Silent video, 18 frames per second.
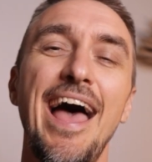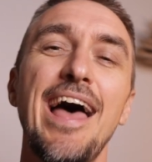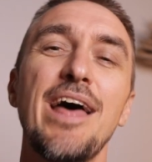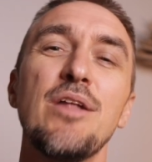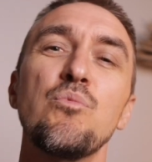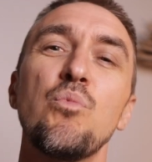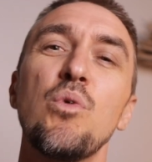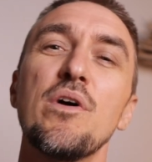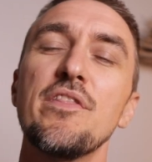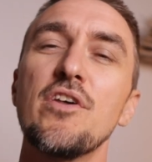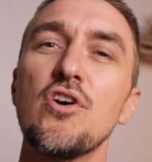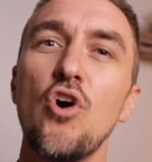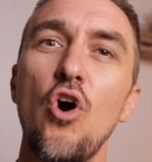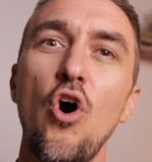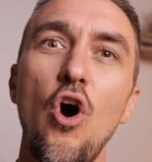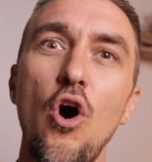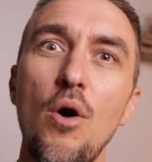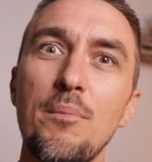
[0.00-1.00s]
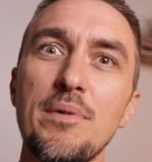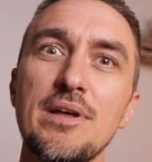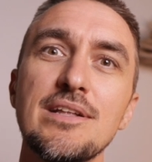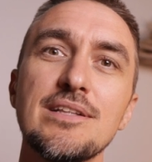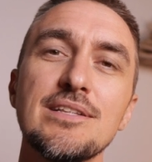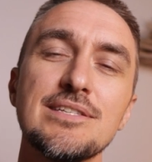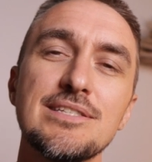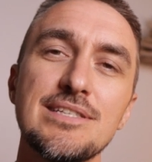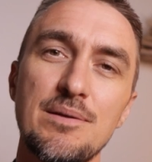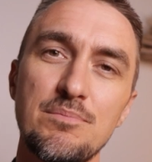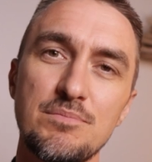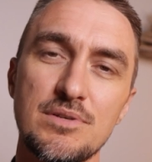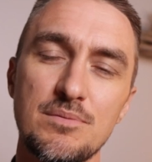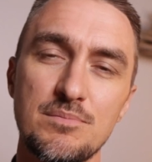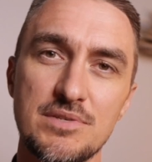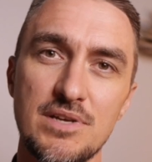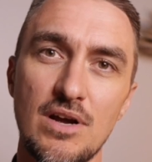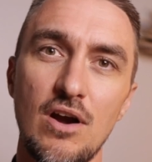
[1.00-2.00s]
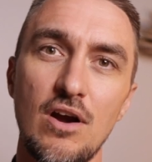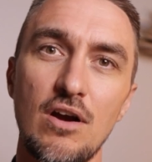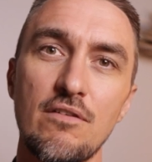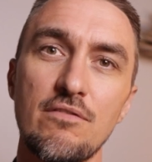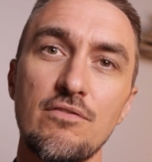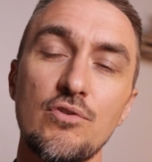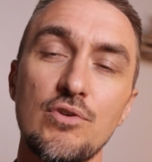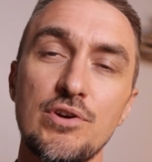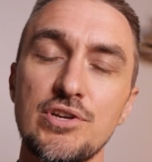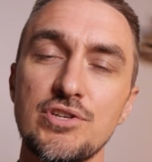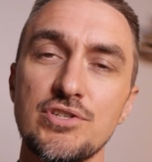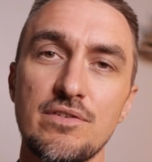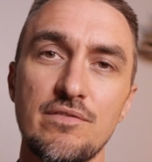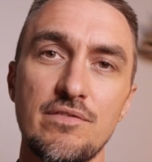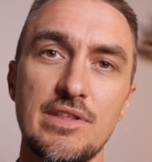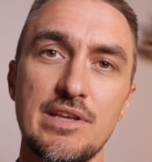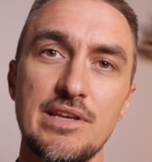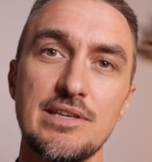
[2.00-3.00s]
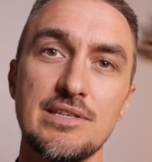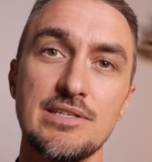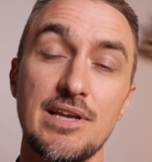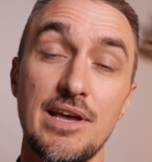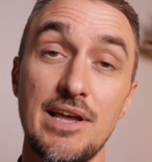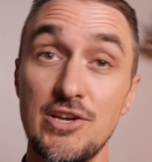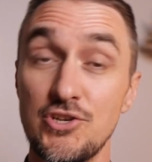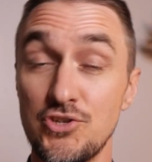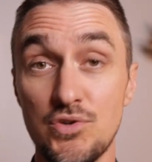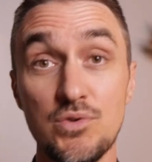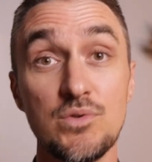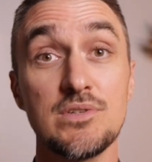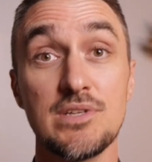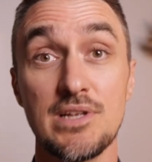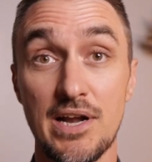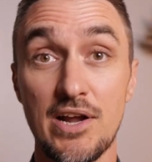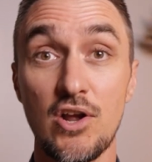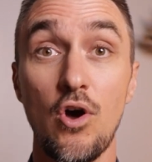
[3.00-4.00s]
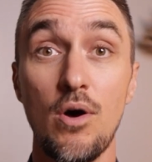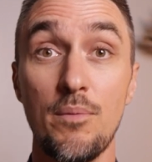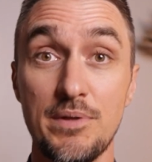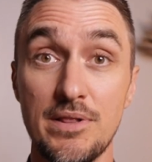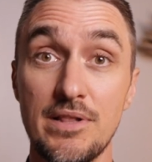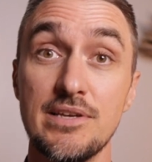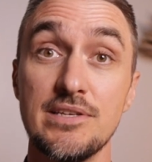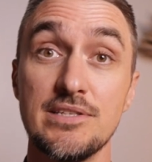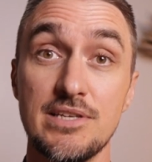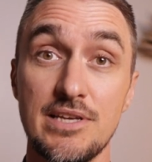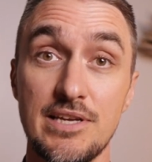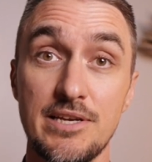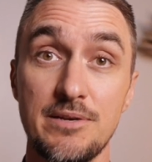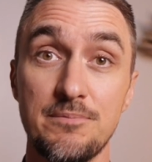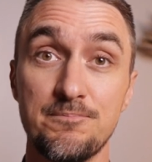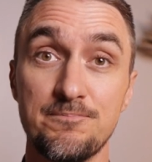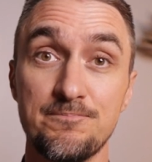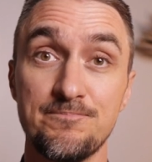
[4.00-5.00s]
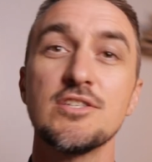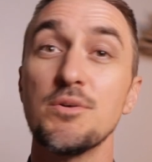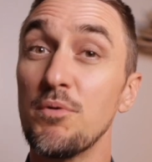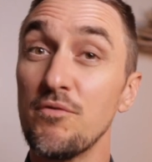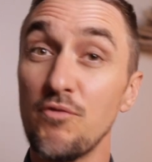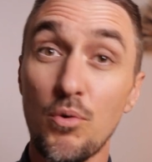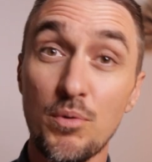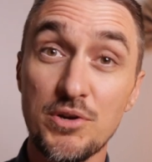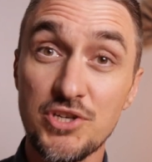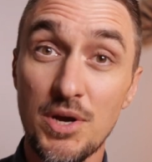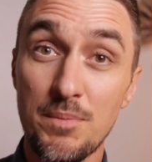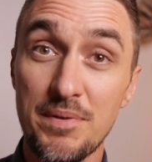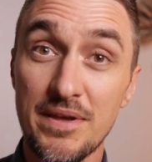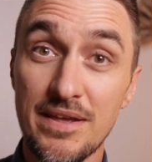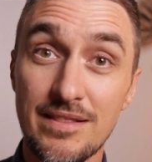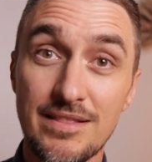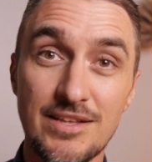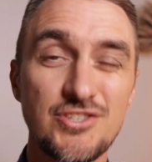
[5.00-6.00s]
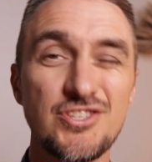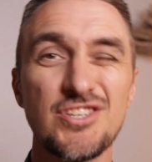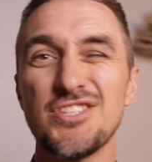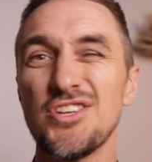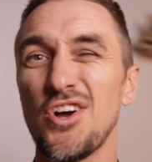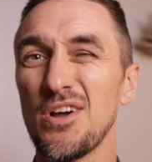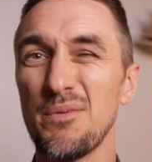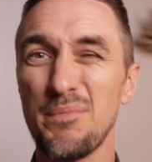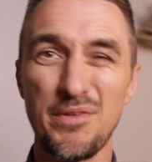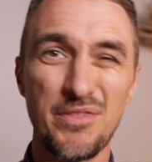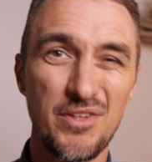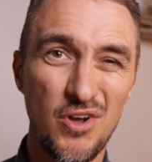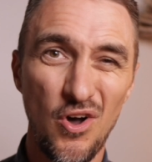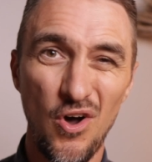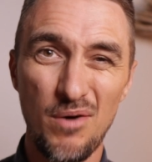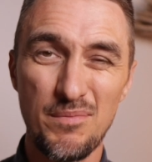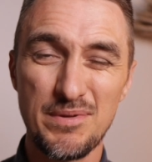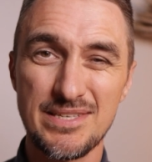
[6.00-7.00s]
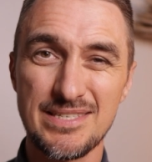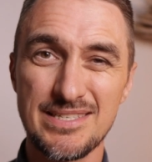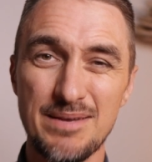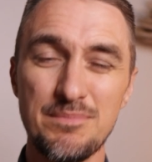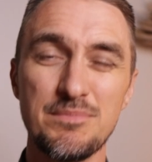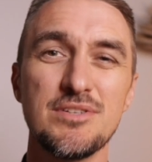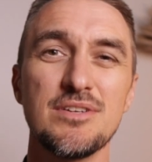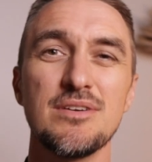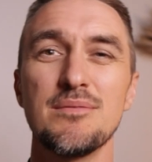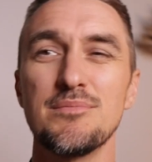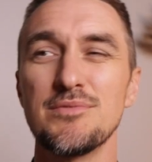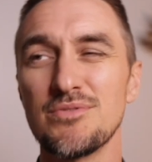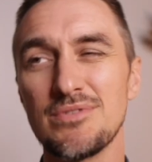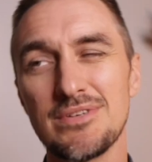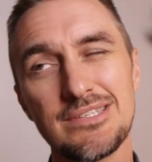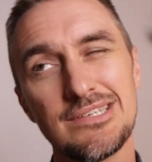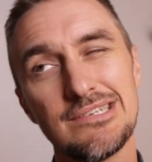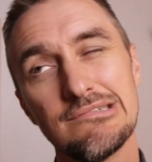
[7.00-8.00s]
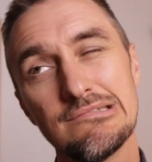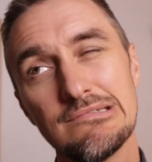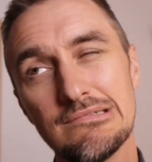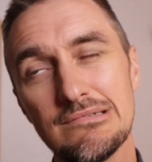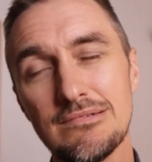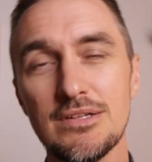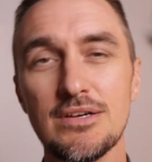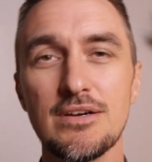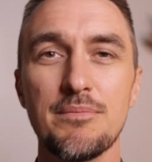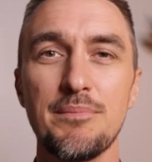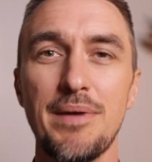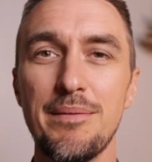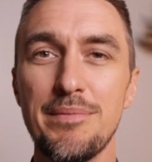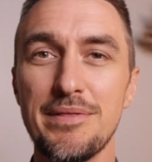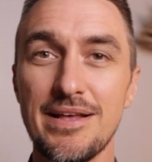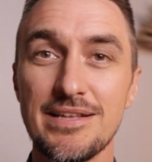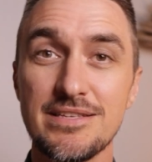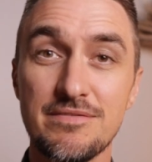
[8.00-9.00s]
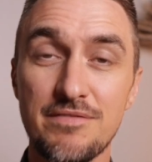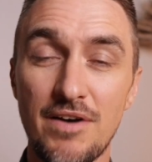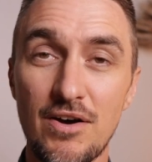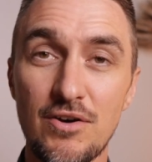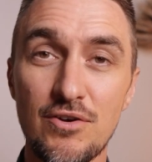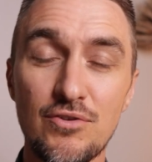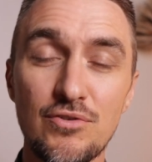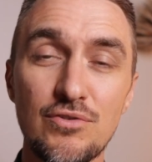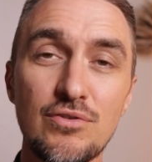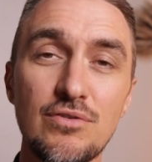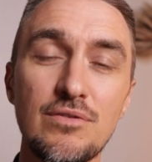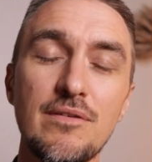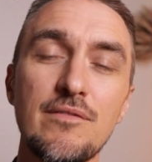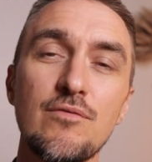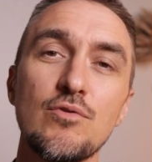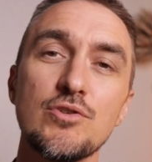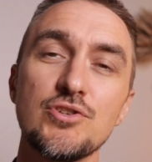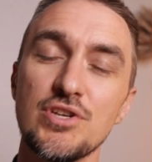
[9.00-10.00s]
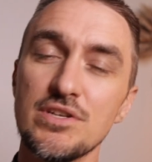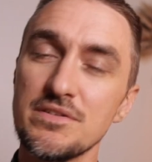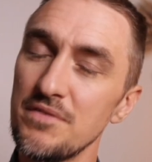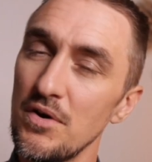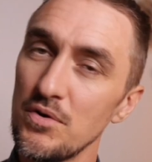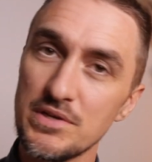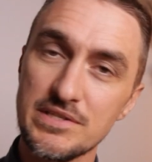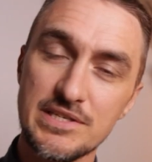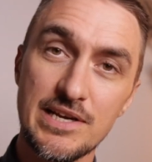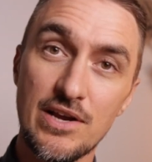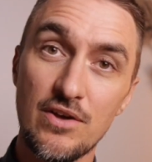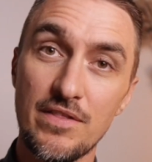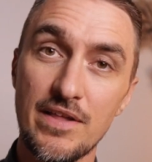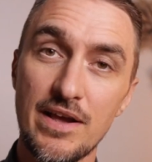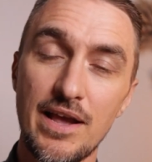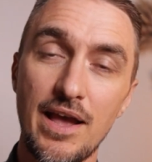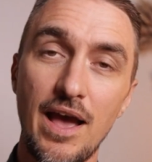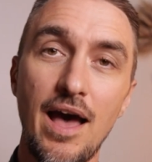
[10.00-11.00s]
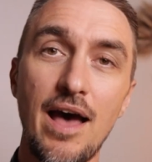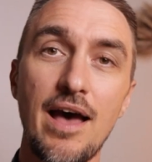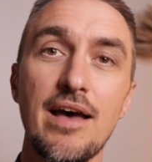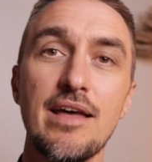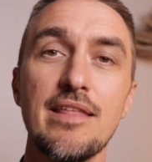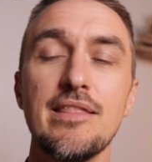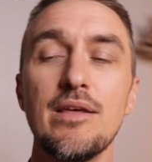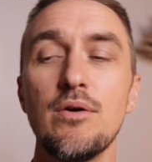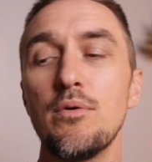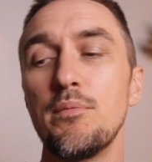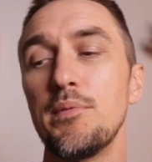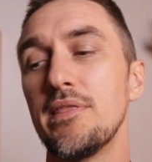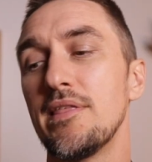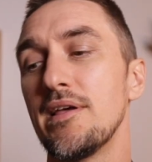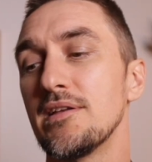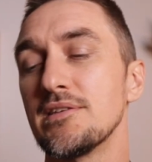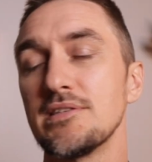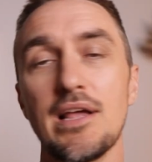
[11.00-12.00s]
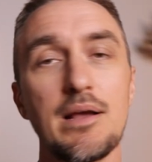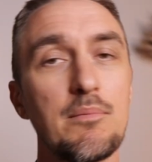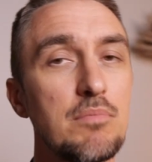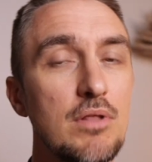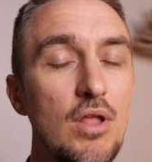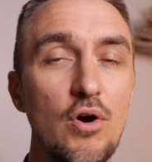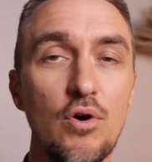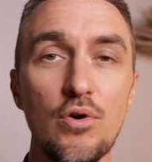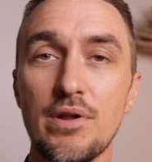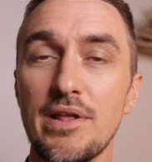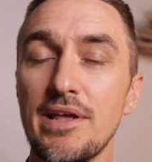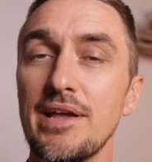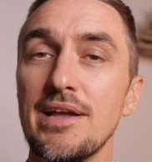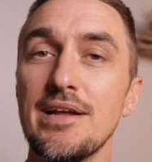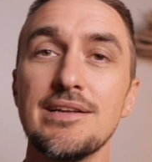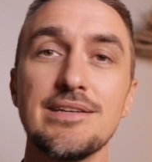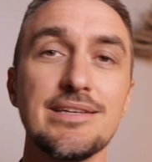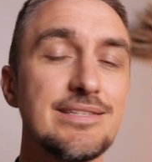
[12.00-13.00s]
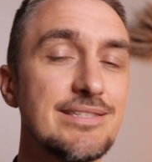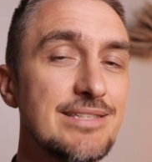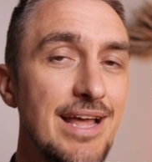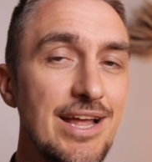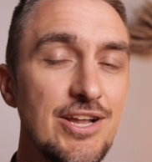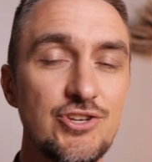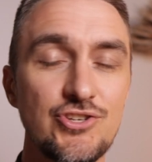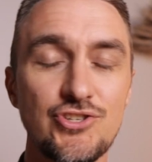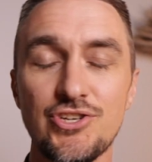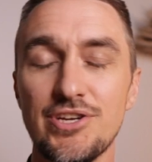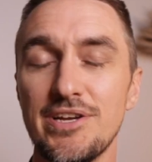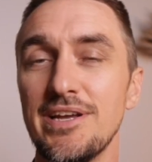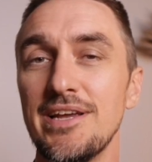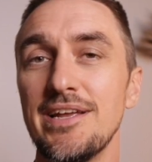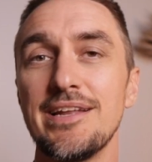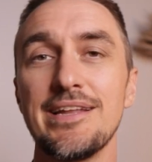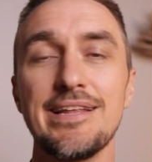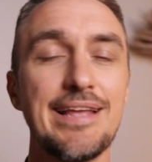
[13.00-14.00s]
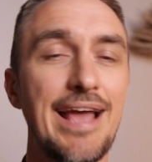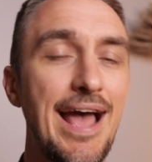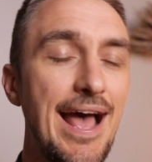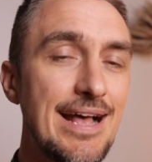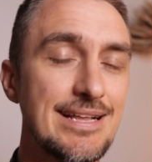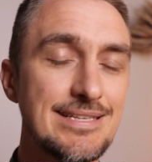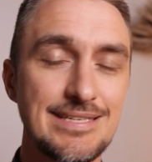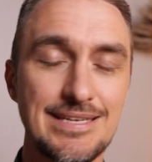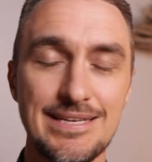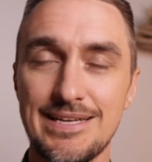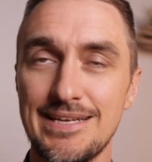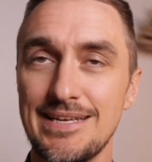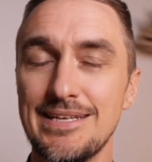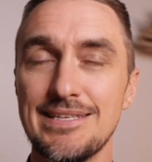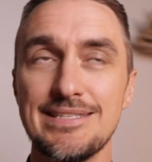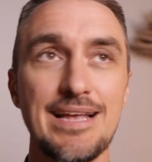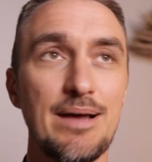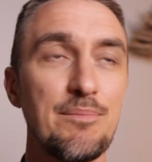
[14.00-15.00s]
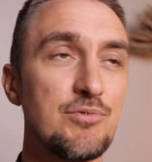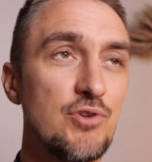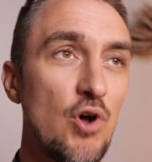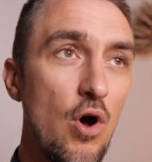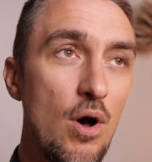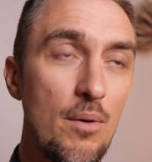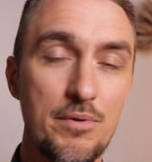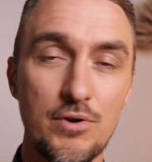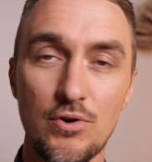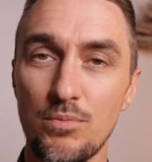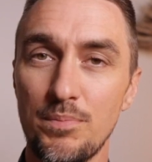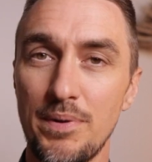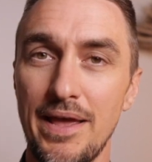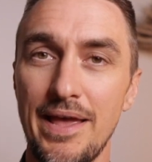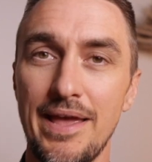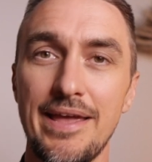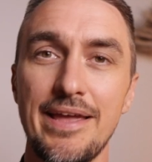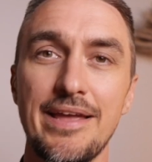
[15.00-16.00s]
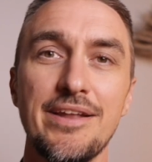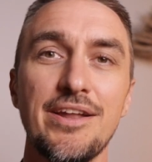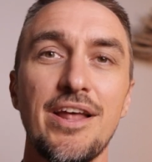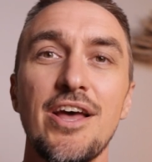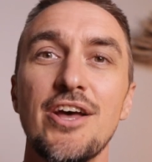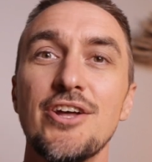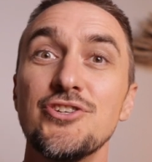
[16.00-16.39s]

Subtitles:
and what the common symptoms are for each of these issues that I commonly see. So before we jump in, let's just talk about the common symptoms where I say, oh, look, maybe that's fungal. If we're just focusing on the gut, there would be things like bloating, distension, gassiness, abdominal pain,